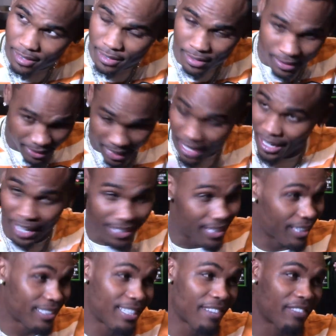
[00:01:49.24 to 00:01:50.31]
I
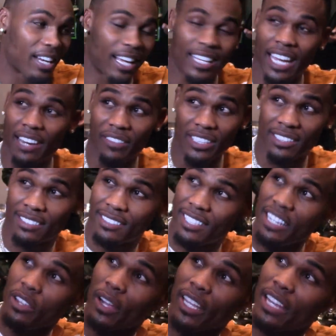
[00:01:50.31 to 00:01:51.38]
can't even
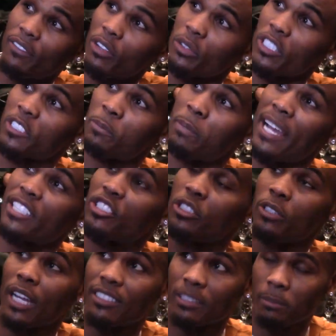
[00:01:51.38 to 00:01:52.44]
see you. I can't even respect
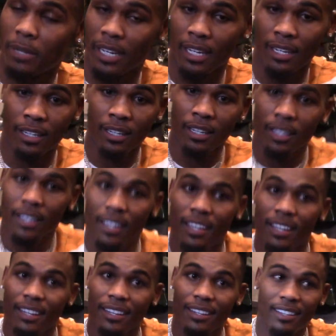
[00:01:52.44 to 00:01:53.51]
you as a man. I
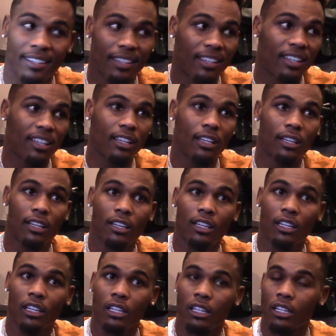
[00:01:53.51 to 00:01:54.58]
can't even respect you as
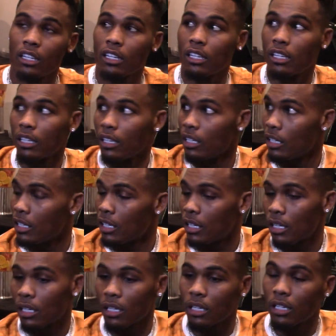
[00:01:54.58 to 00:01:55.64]
a
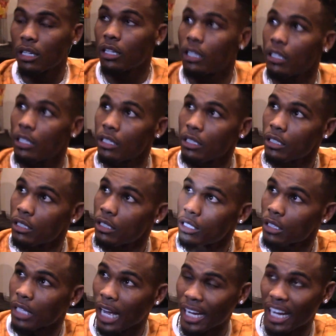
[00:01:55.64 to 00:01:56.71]
man. I
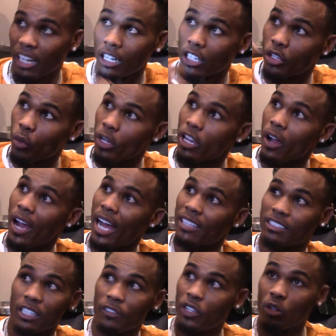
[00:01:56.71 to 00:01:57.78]
gotta look you in your eyes,
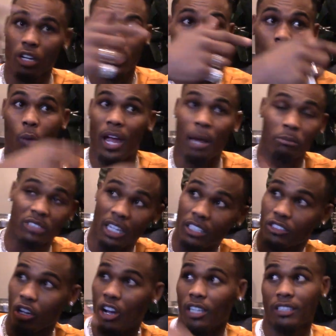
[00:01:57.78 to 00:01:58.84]
and if you're looking away, I'm done
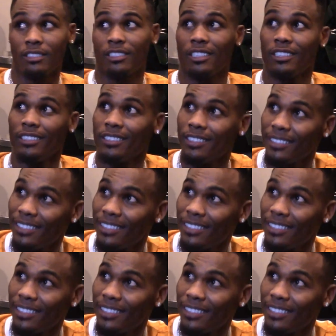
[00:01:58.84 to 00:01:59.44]
talking to you.